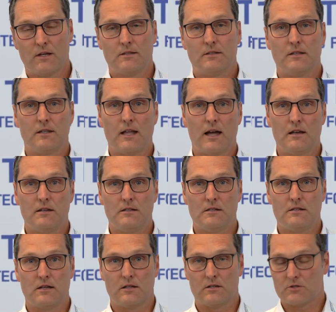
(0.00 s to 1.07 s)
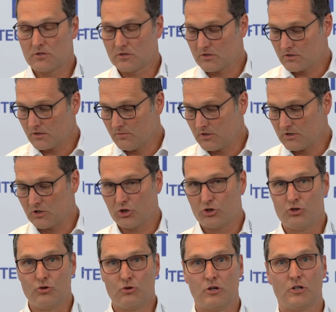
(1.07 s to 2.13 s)
The 9010 system is a
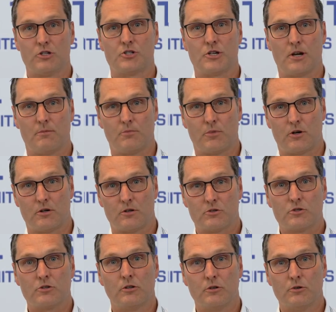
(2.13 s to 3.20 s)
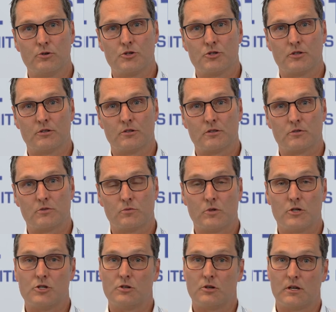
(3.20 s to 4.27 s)
dual chamber solutions,
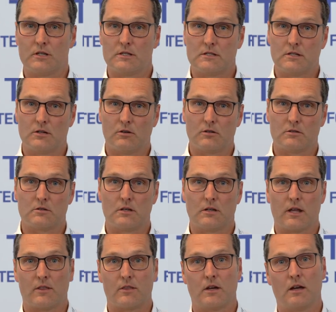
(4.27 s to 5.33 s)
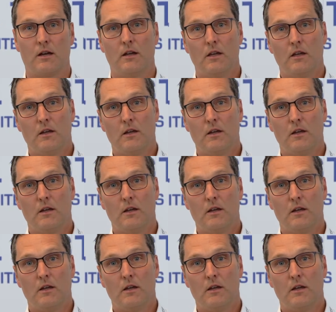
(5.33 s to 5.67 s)
which you can see also in other